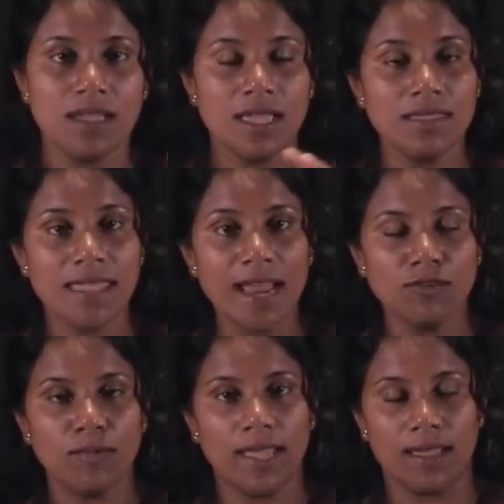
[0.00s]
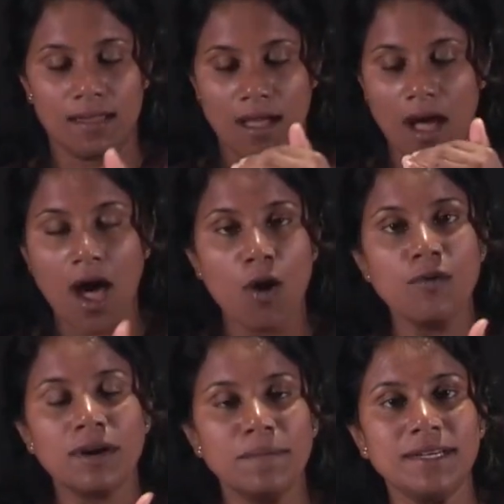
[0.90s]
In that way, how
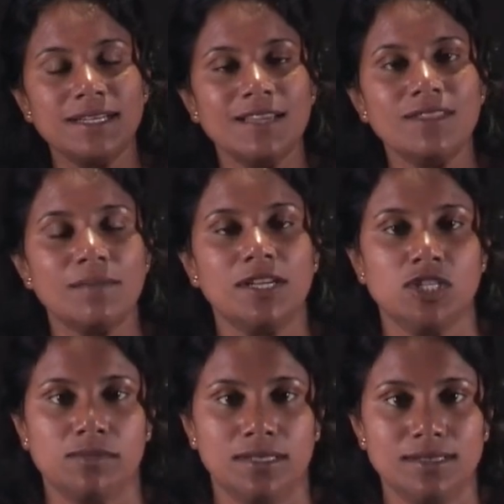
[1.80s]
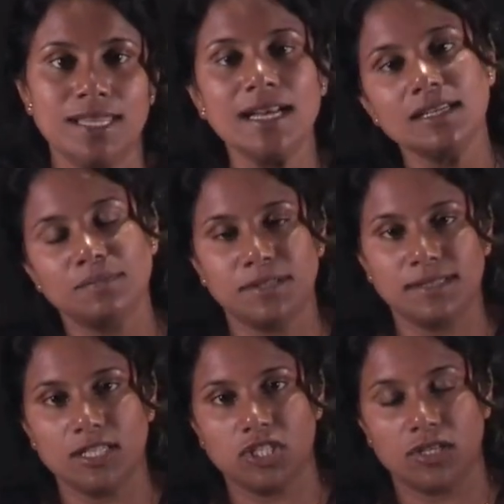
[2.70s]
repetitive the measurements, that is
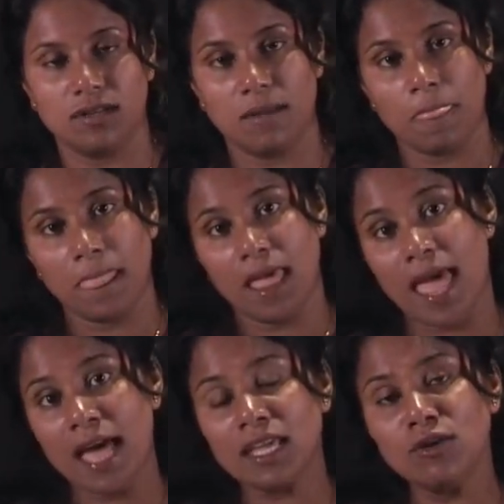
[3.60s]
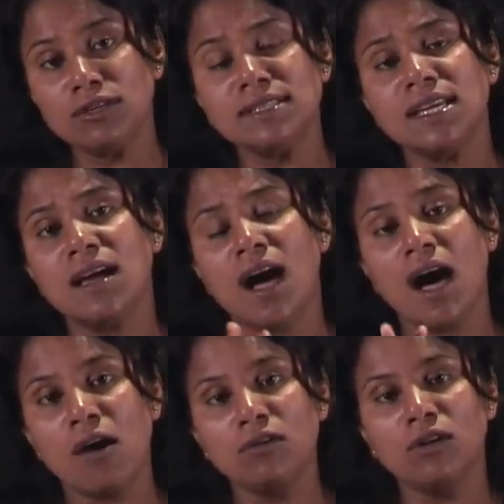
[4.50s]
precision. Accuracy,
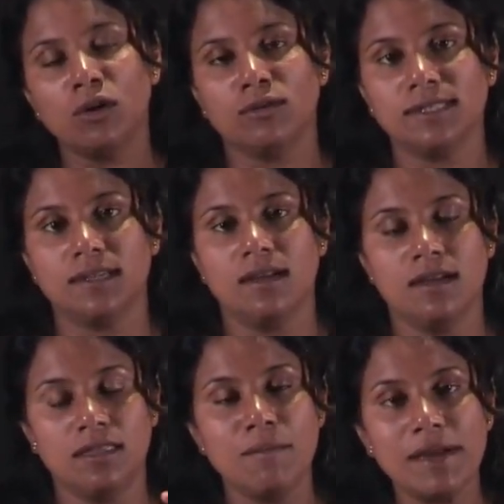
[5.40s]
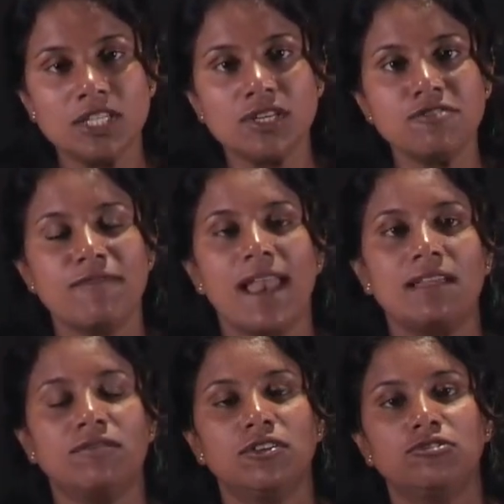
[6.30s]
how close the measured
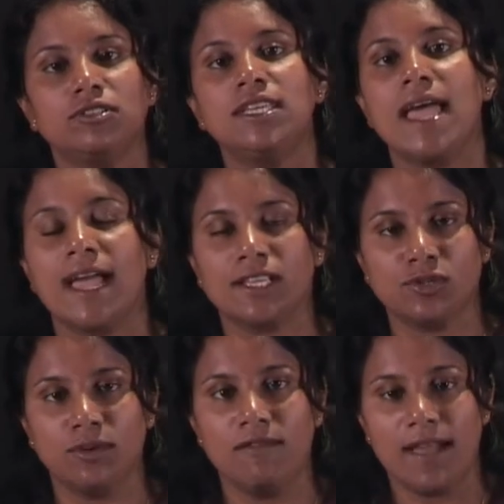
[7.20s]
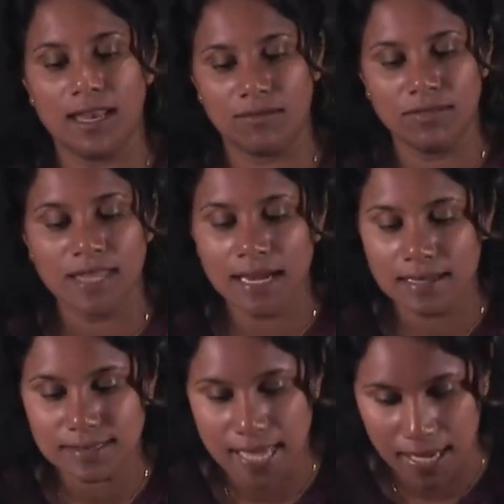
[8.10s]
value to the actual value, that
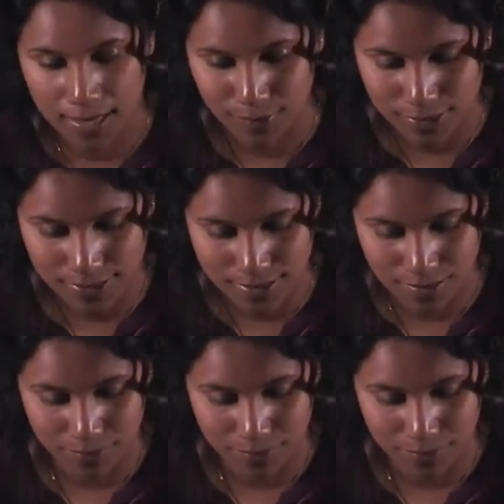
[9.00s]
is accuracy.